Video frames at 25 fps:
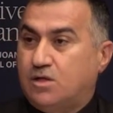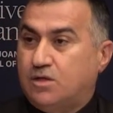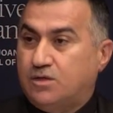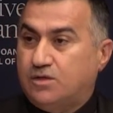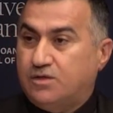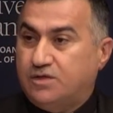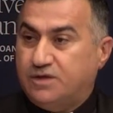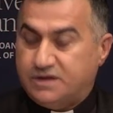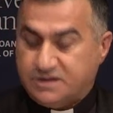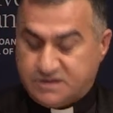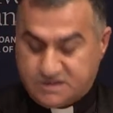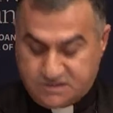
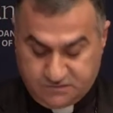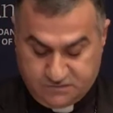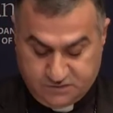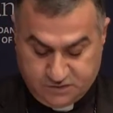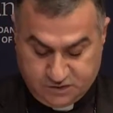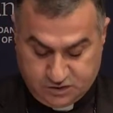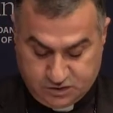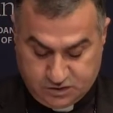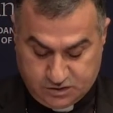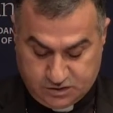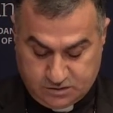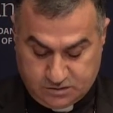This
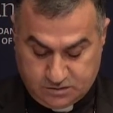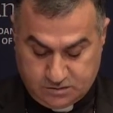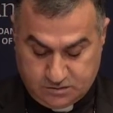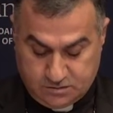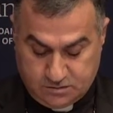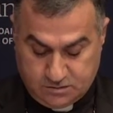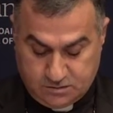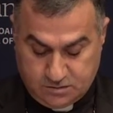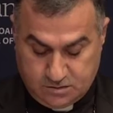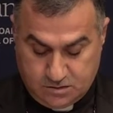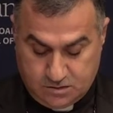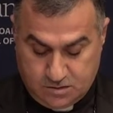vision,
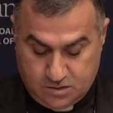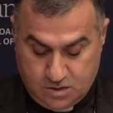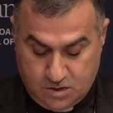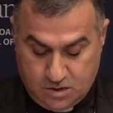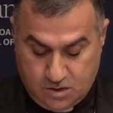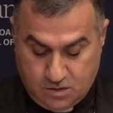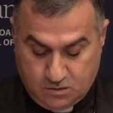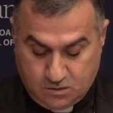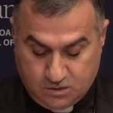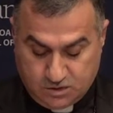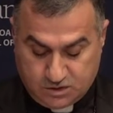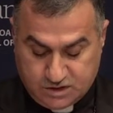
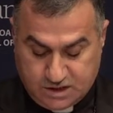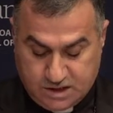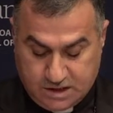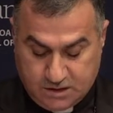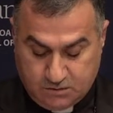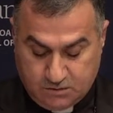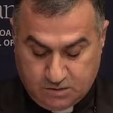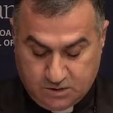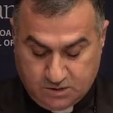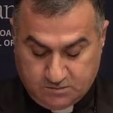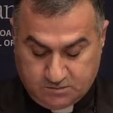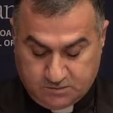which I
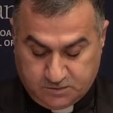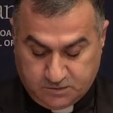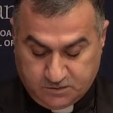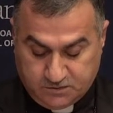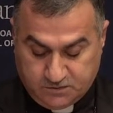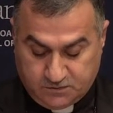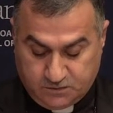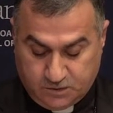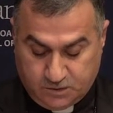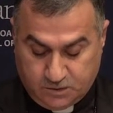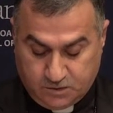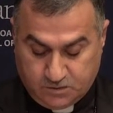will put
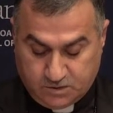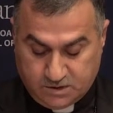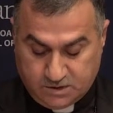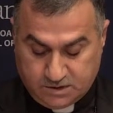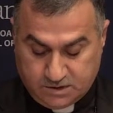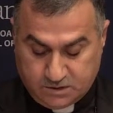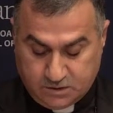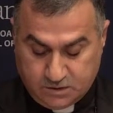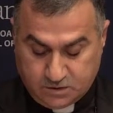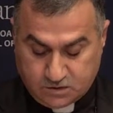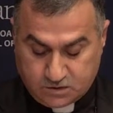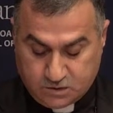
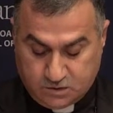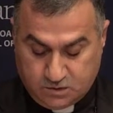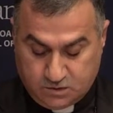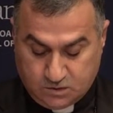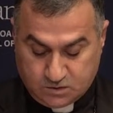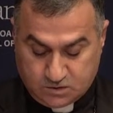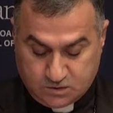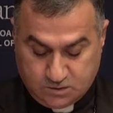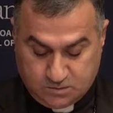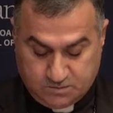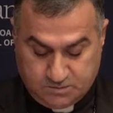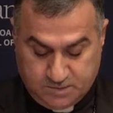forward, is
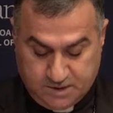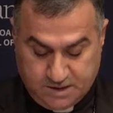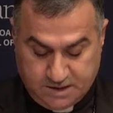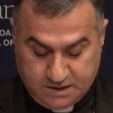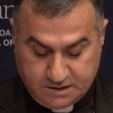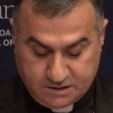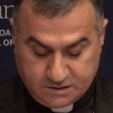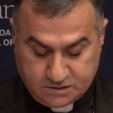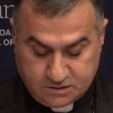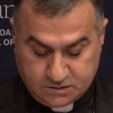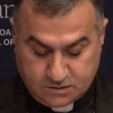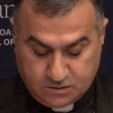also
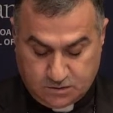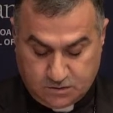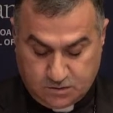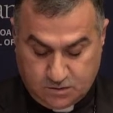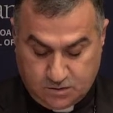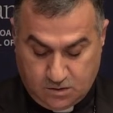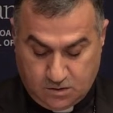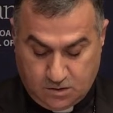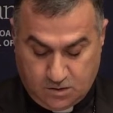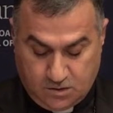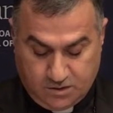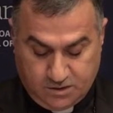based
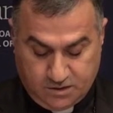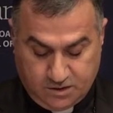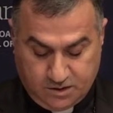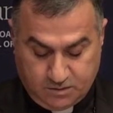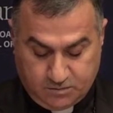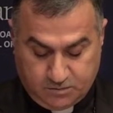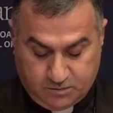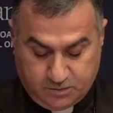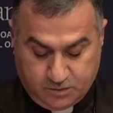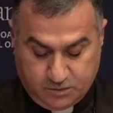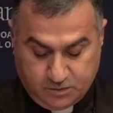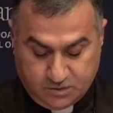on the
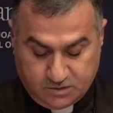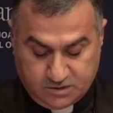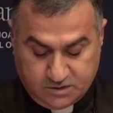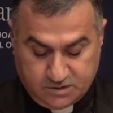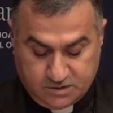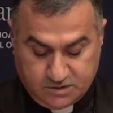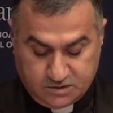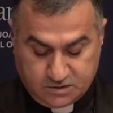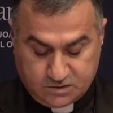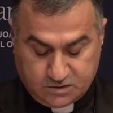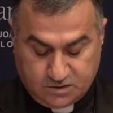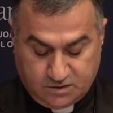
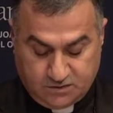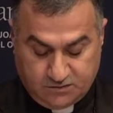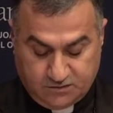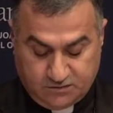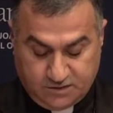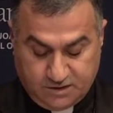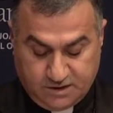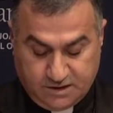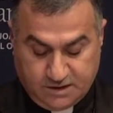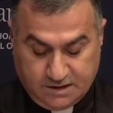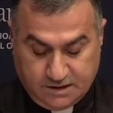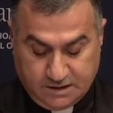importance of
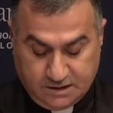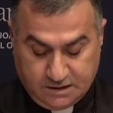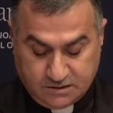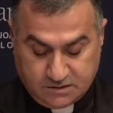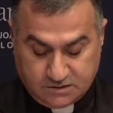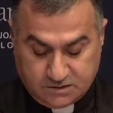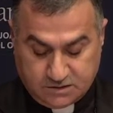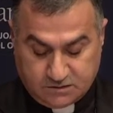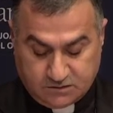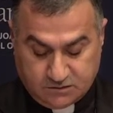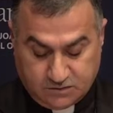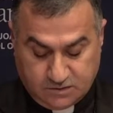the
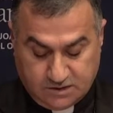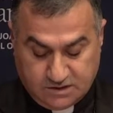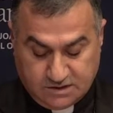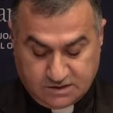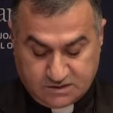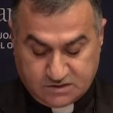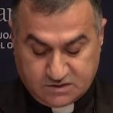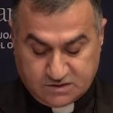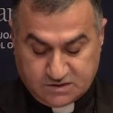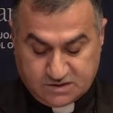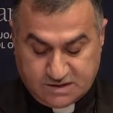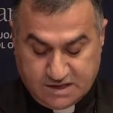
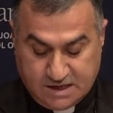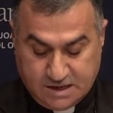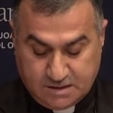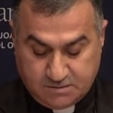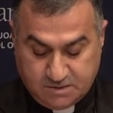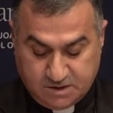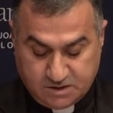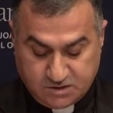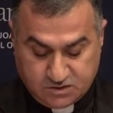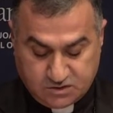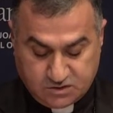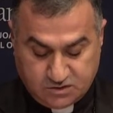interreligious
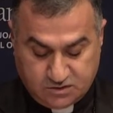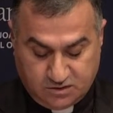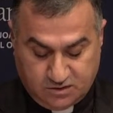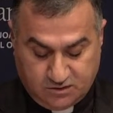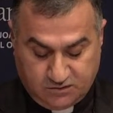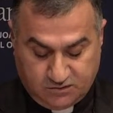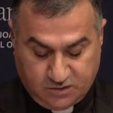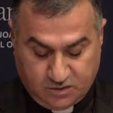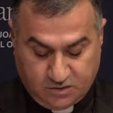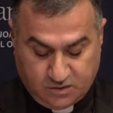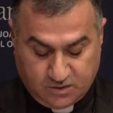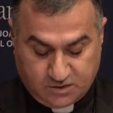dimension
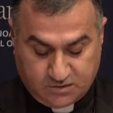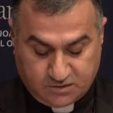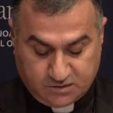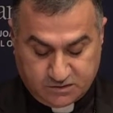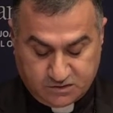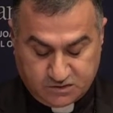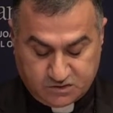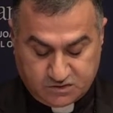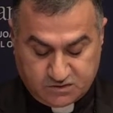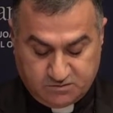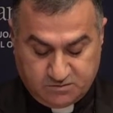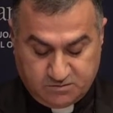of our
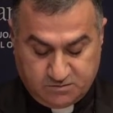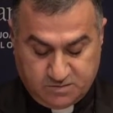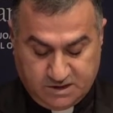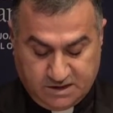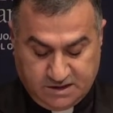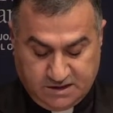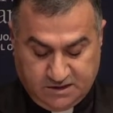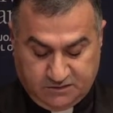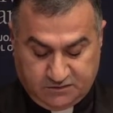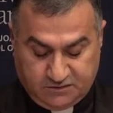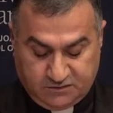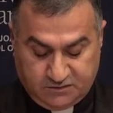Christian
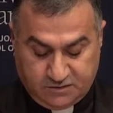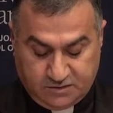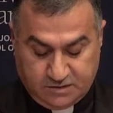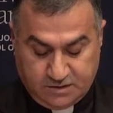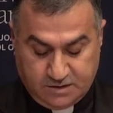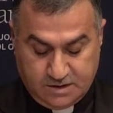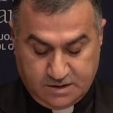belief,